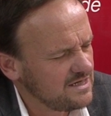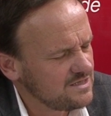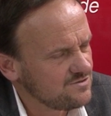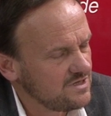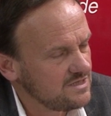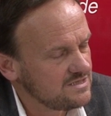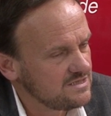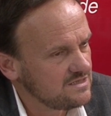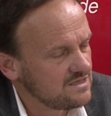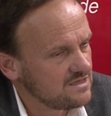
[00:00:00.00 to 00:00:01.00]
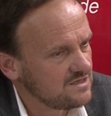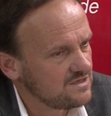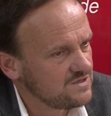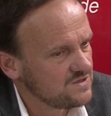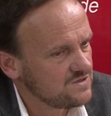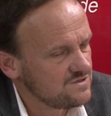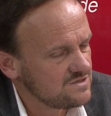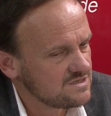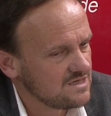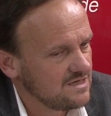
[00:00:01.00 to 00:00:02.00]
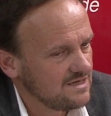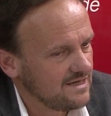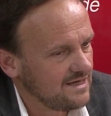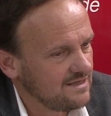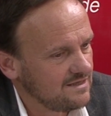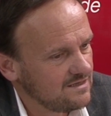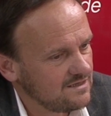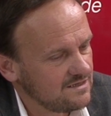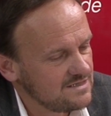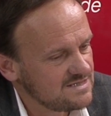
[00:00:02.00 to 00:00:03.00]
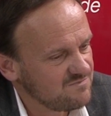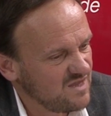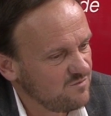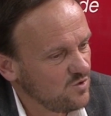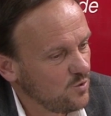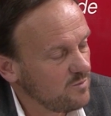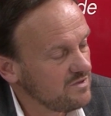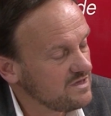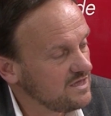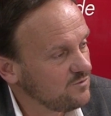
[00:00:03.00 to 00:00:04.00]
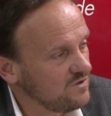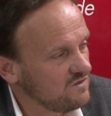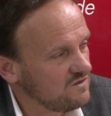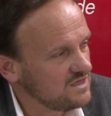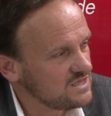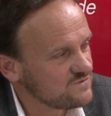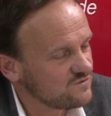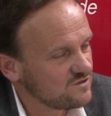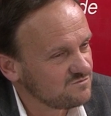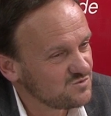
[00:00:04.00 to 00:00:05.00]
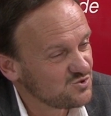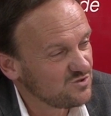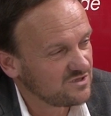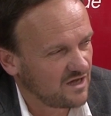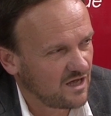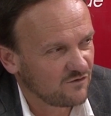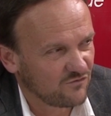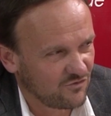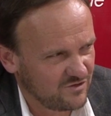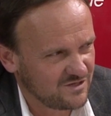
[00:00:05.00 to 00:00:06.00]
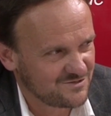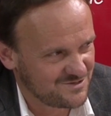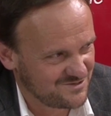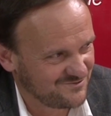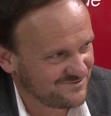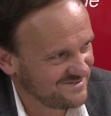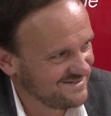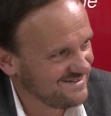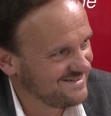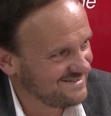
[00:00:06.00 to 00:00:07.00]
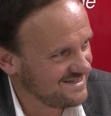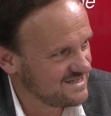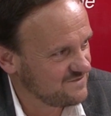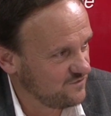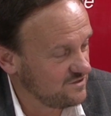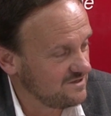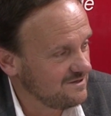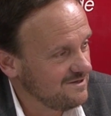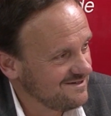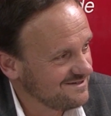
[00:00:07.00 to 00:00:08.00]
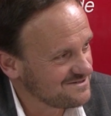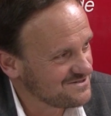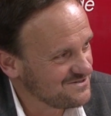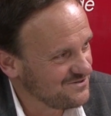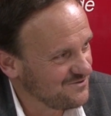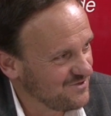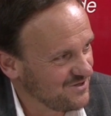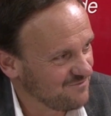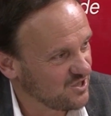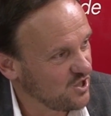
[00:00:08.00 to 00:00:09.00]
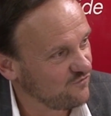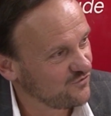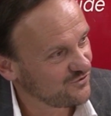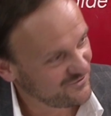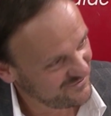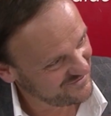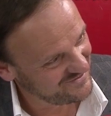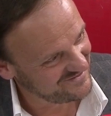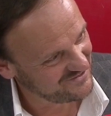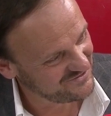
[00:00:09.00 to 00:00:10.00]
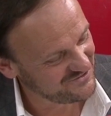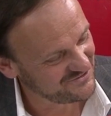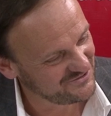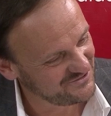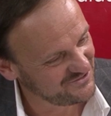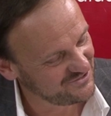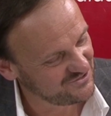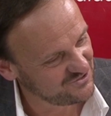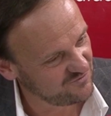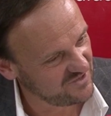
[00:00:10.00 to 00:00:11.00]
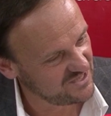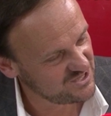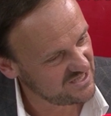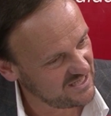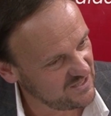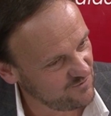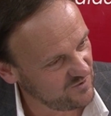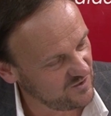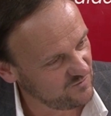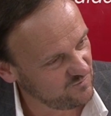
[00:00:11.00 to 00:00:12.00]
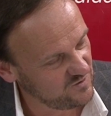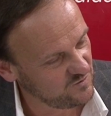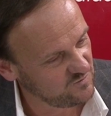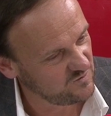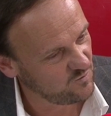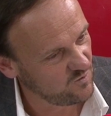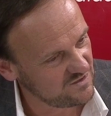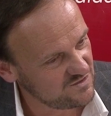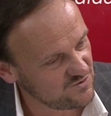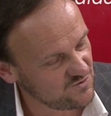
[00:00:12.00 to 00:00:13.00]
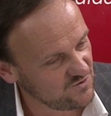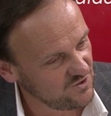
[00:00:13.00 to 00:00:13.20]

to 18 years. And in September we begin with kids from 2.5, 3 years old. Okay, that's funny. So we cover the range, and we want to